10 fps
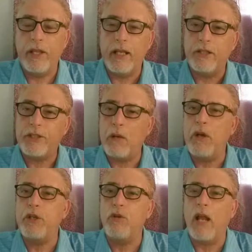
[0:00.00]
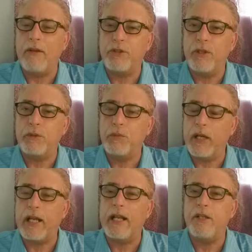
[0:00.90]
this. I want to do live streams.
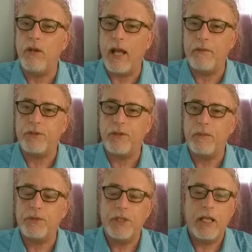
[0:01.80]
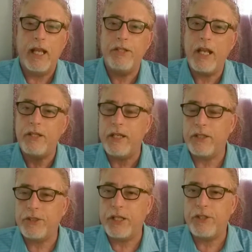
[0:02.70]
When can I do live streams? And JG
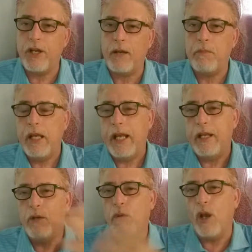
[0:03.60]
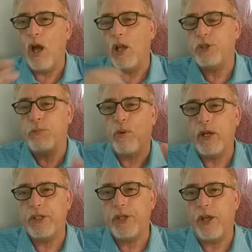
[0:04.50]
has set you up, and then we'll all
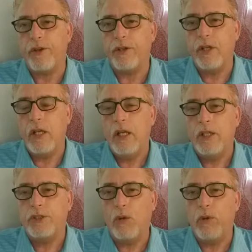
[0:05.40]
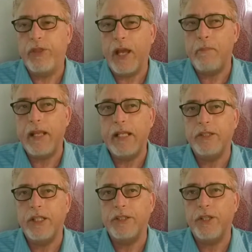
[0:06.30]
support each other. So what that
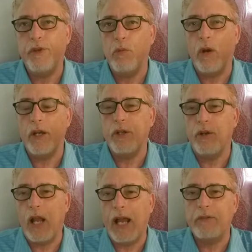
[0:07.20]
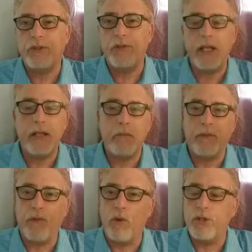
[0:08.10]
means is if you want to do a live stream
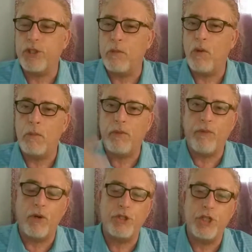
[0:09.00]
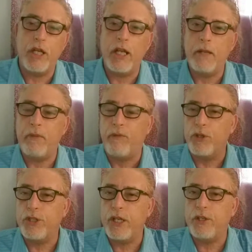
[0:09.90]
before someone, before
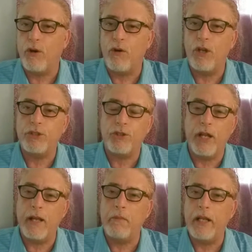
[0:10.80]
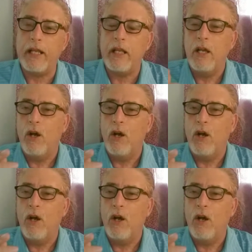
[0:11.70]
Chi Torres or Emily